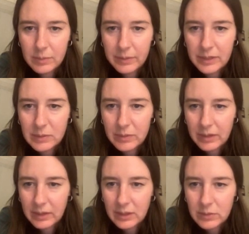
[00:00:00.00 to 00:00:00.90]
placement.
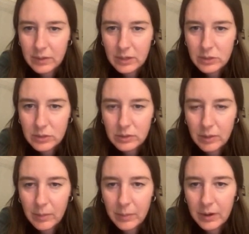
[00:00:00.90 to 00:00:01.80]
Like this one has 2
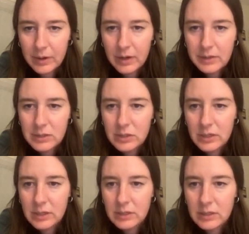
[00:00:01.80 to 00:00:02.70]
double bond
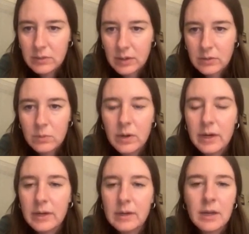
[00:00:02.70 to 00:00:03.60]
oxygens, this one has
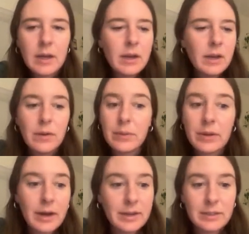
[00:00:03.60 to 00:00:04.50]
1. You will
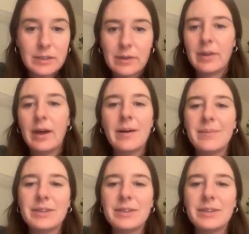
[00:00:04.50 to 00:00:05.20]
not need to know that, but